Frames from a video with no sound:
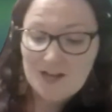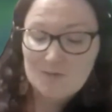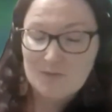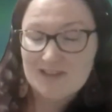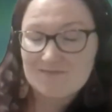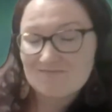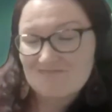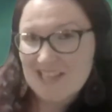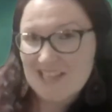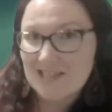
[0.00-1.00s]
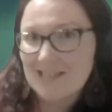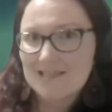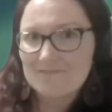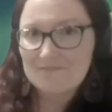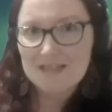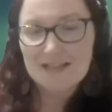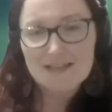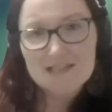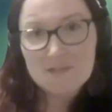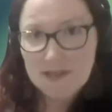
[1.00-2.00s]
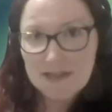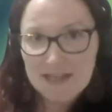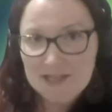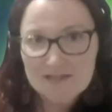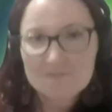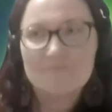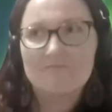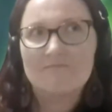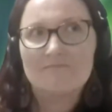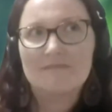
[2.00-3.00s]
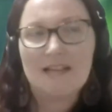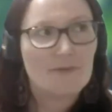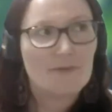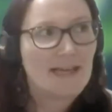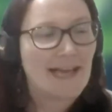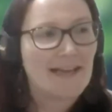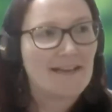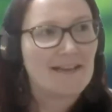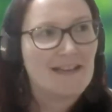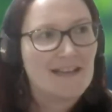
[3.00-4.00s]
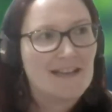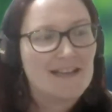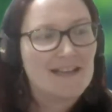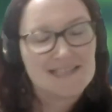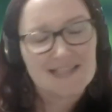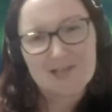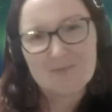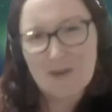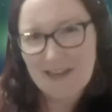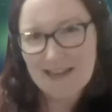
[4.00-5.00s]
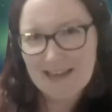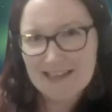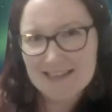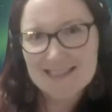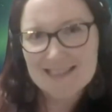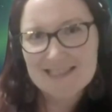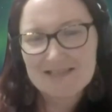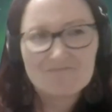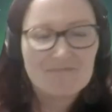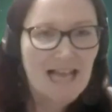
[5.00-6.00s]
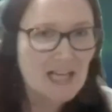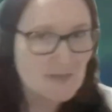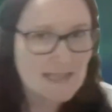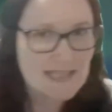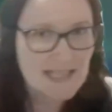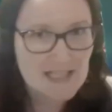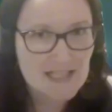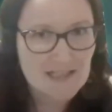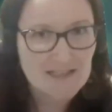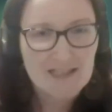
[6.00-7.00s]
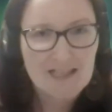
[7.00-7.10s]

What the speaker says: What actually is science communication? If we can decide on what that is, how do we teach it?